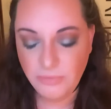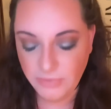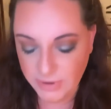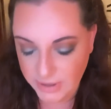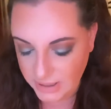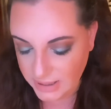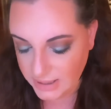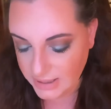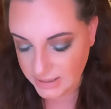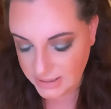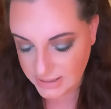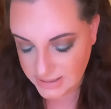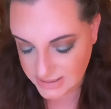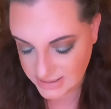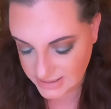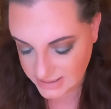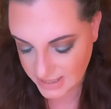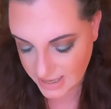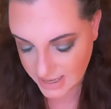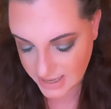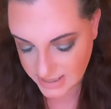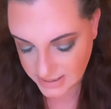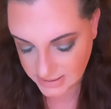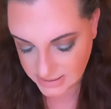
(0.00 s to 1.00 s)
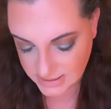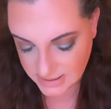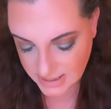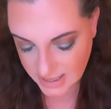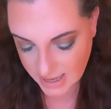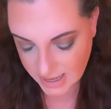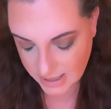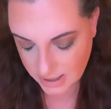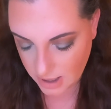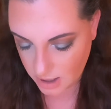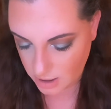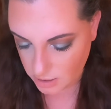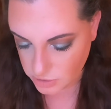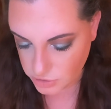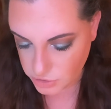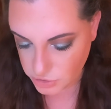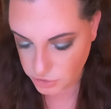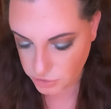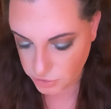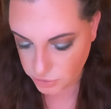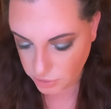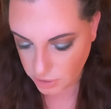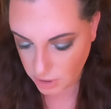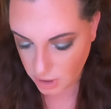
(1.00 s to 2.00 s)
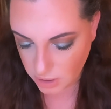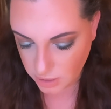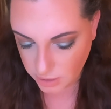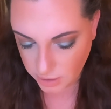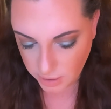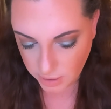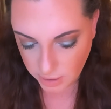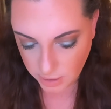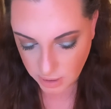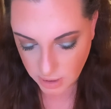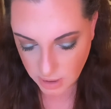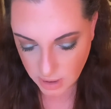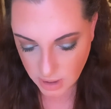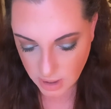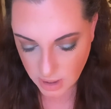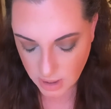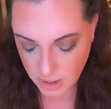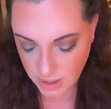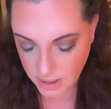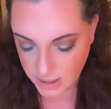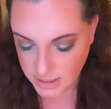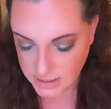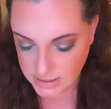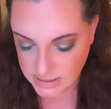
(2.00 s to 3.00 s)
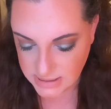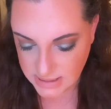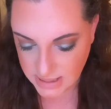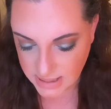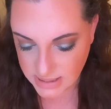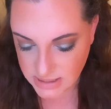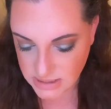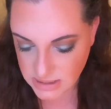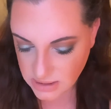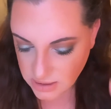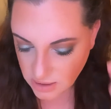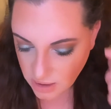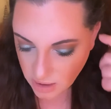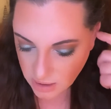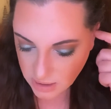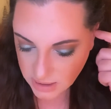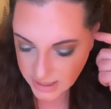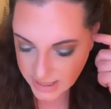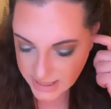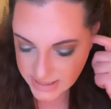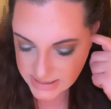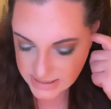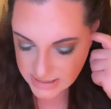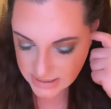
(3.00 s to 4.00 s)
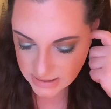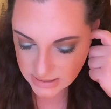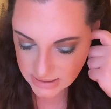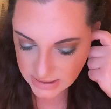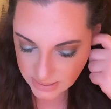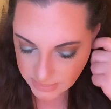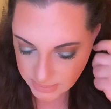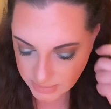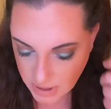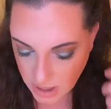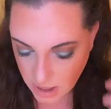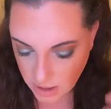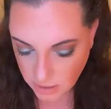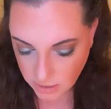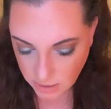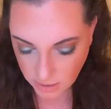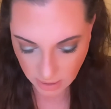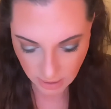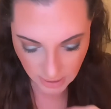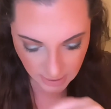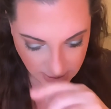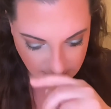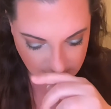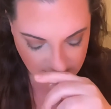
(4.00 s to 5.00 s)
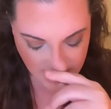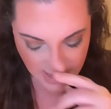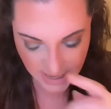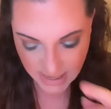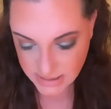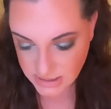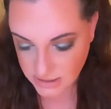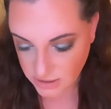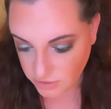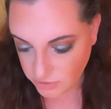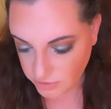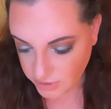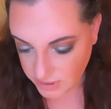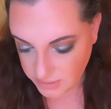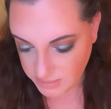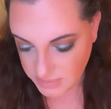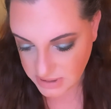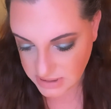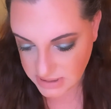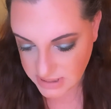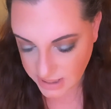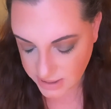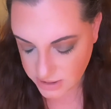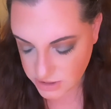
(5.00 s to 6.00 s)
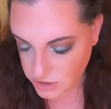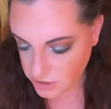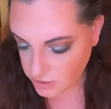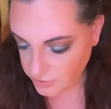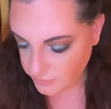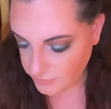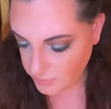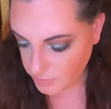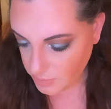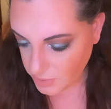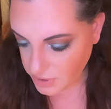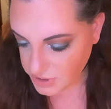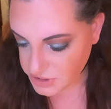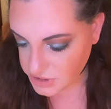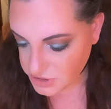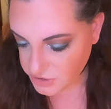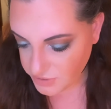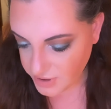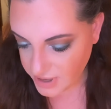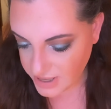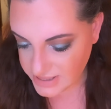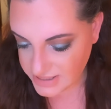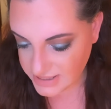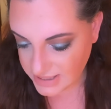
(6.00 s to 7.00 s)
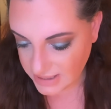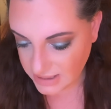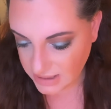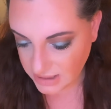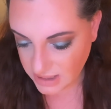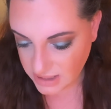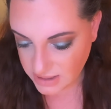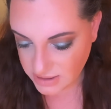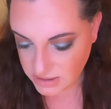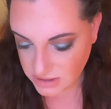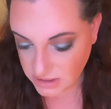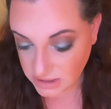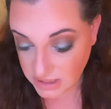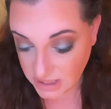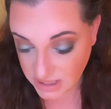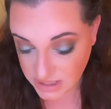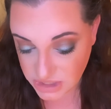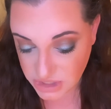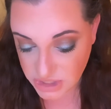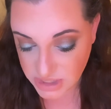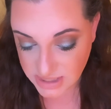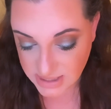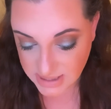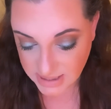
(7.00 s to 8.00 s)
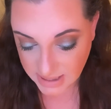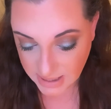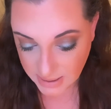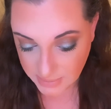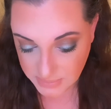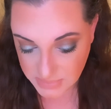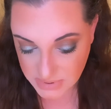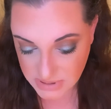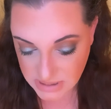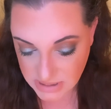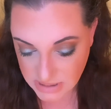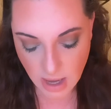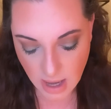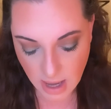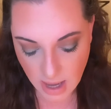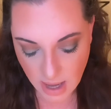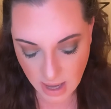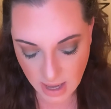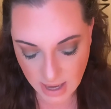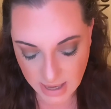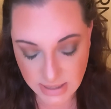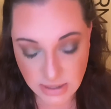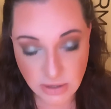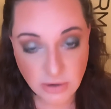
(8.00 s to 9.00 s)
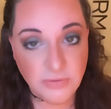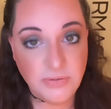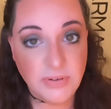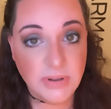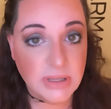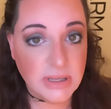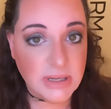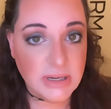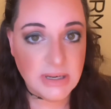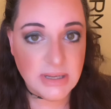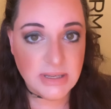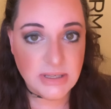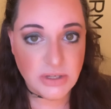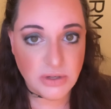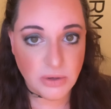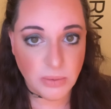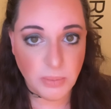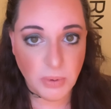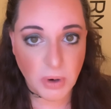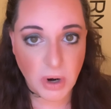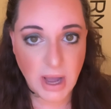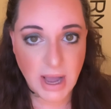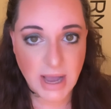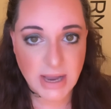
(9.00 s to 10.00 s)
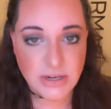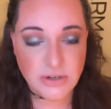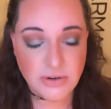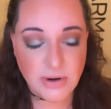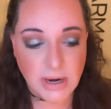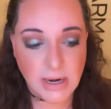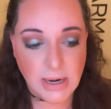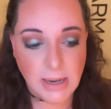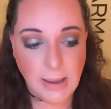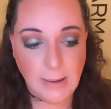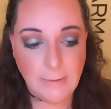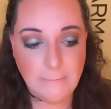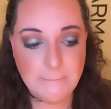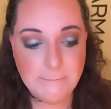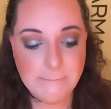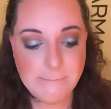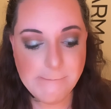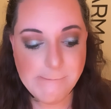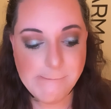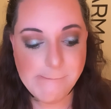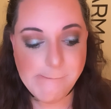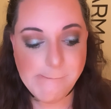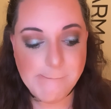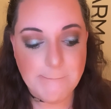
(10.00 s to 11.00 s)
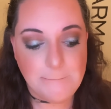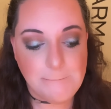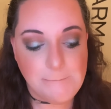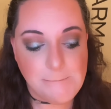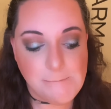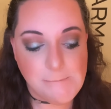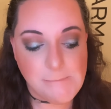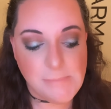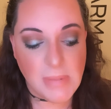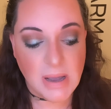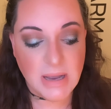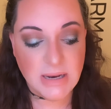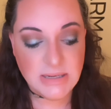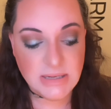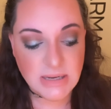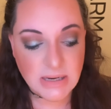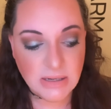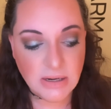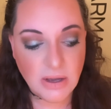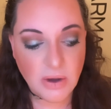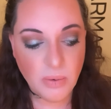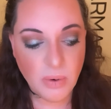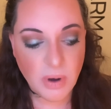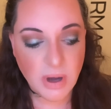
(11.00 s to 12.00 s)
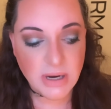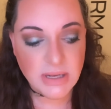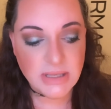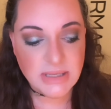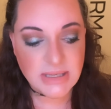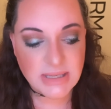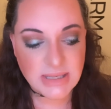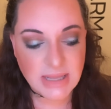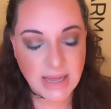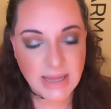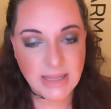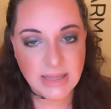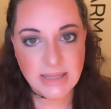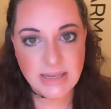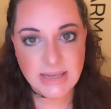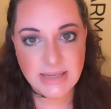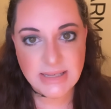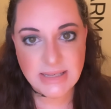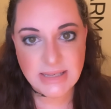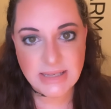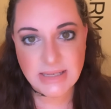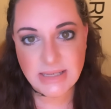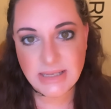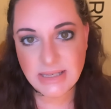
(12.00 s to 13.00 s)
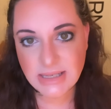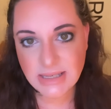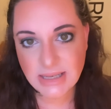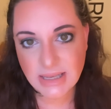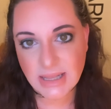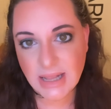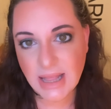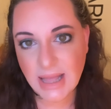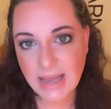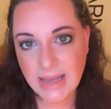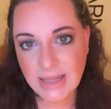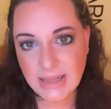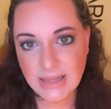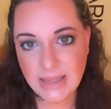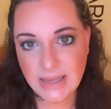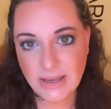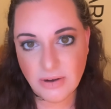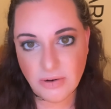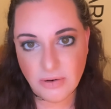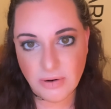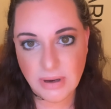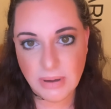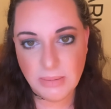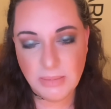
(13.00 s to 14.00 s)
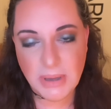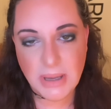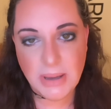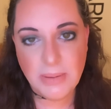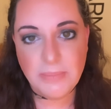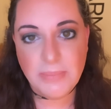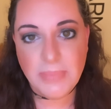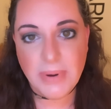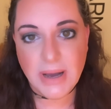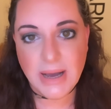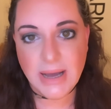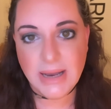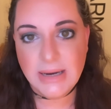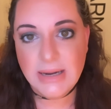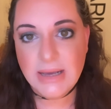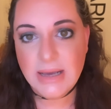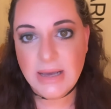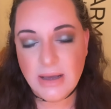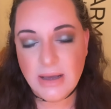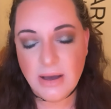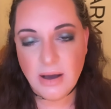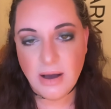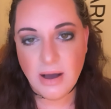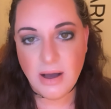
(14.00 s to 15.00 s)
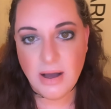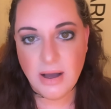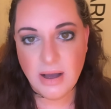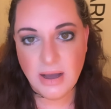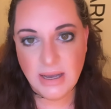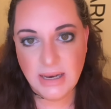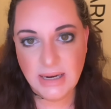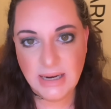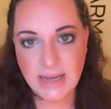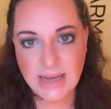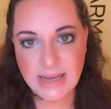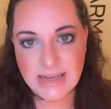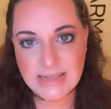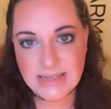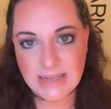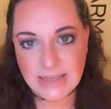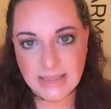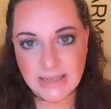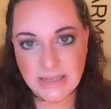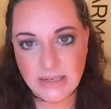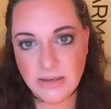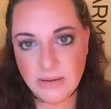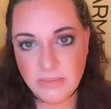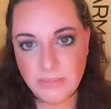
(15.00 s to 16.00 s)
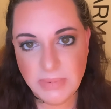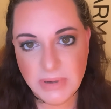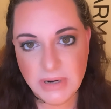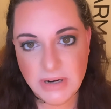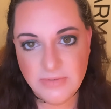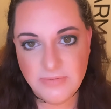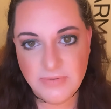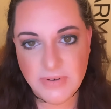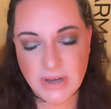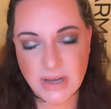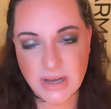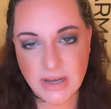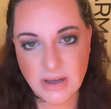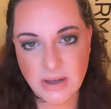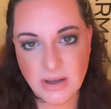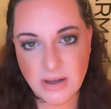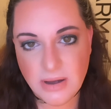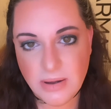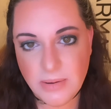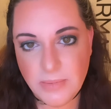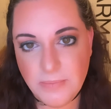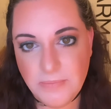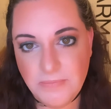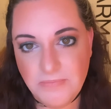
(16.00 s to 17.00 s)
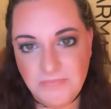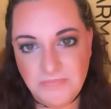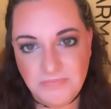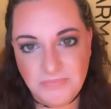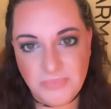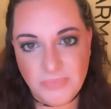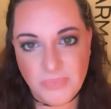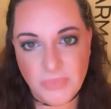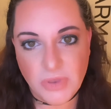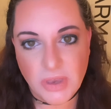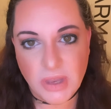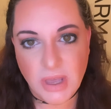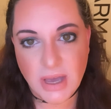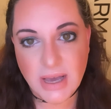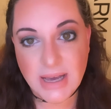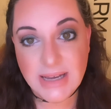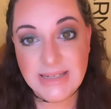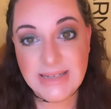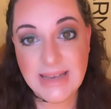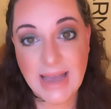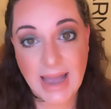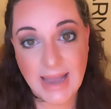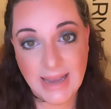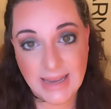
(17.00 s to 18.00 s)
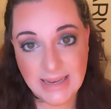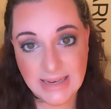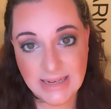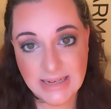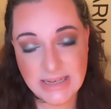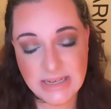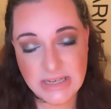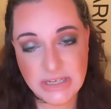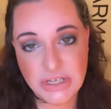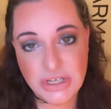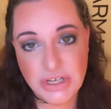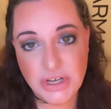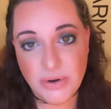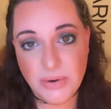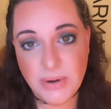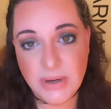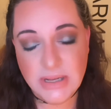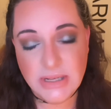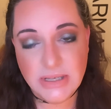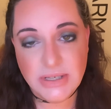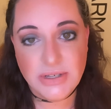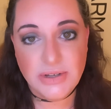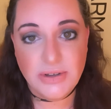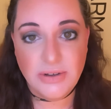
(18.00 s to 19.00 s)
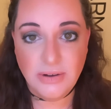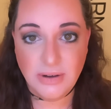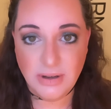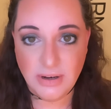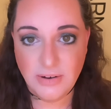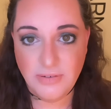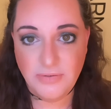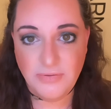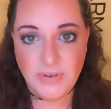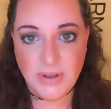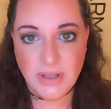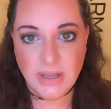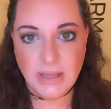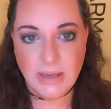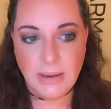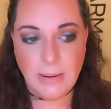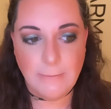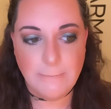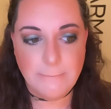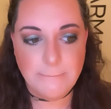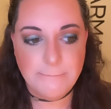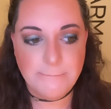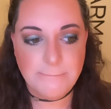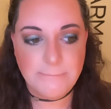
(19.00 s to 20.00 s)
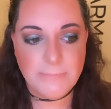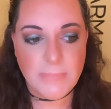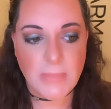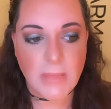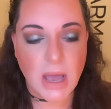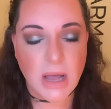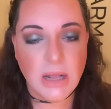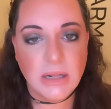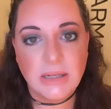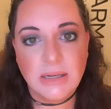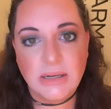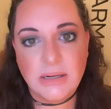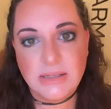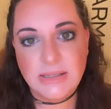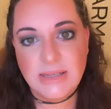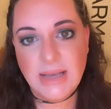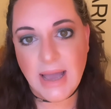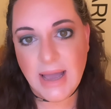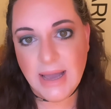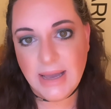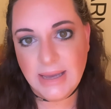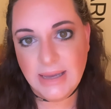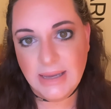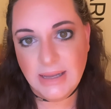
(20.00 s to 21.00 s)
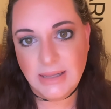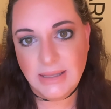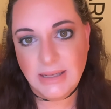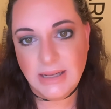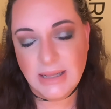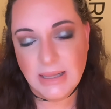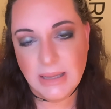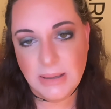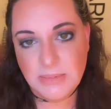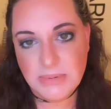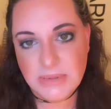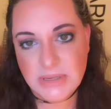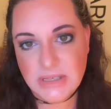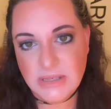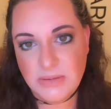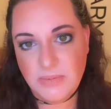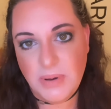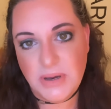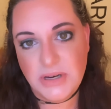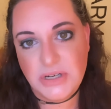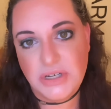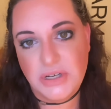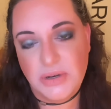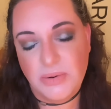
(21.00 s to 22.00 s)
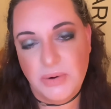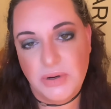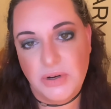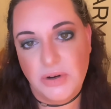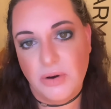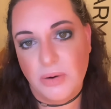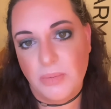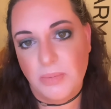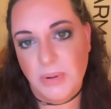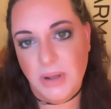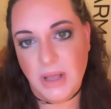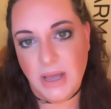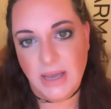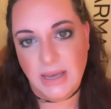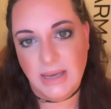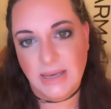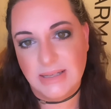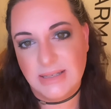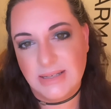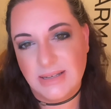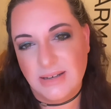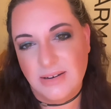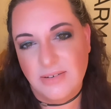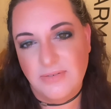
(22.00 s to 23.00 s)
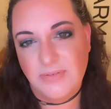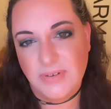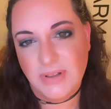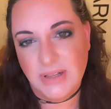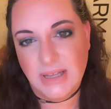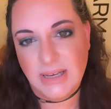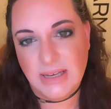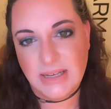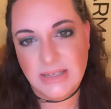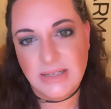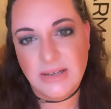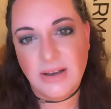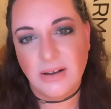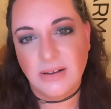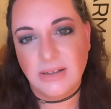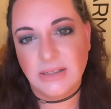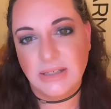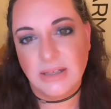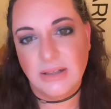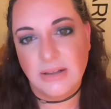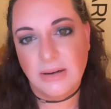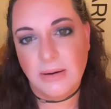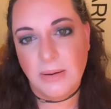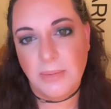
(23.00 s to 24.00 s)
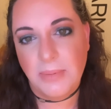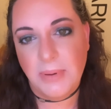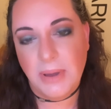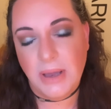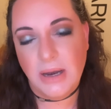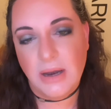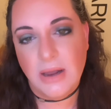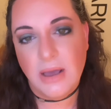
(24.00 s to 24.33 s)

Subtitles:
reading and it says that our True Color Intense Long-Lasting Lip Color has a creamy texture for moisturized and luscious lips. I don't feel it as super hydrating. It did go on slightly creamy, but it has a little bit of a tackiness to it, so you're going to feel it a little tacky on the lips, especially when you're applying. It's going to feel like it tugs a little bit.